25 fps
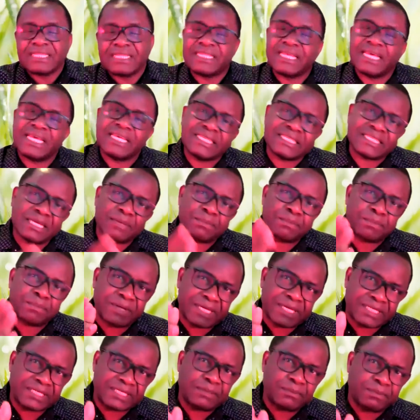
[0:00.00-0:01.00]
There is a
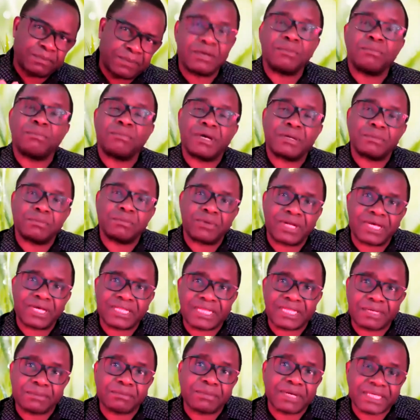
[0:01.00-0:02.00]
blessing, my
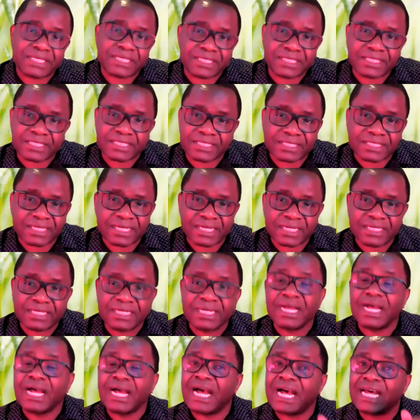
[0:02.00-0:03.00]
brother, my sister,
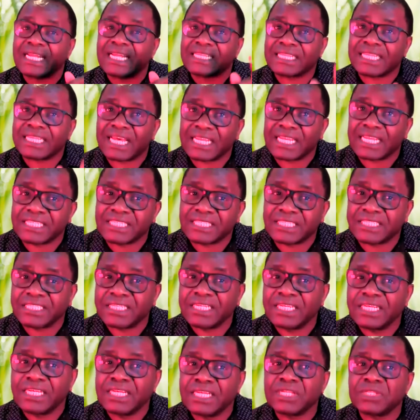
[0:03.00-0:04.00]

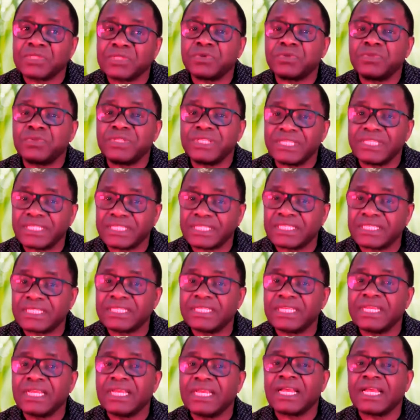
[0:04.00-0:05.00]
attached to
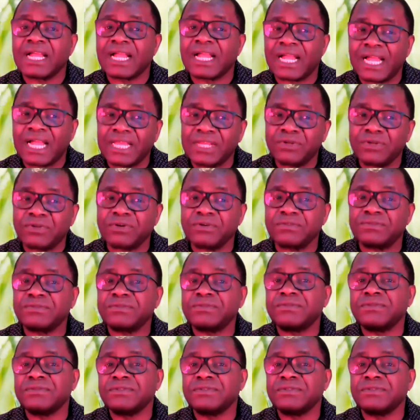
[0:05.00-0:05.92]
this kind of